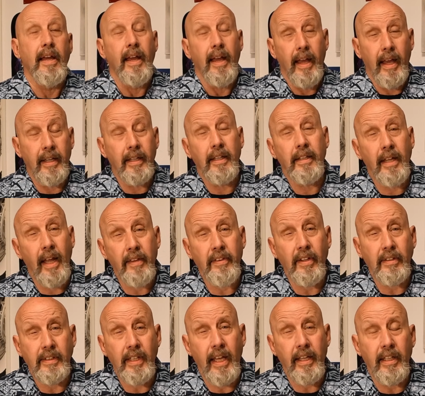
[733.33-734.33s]
And
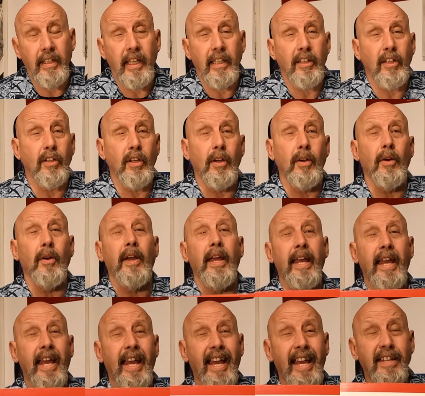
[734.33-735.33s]
another thing you need to do
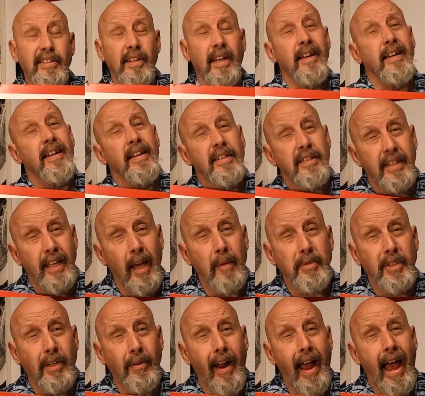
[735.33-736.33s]
is
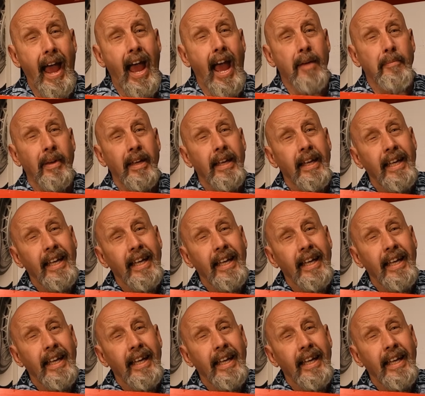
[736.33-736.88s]
subscribe.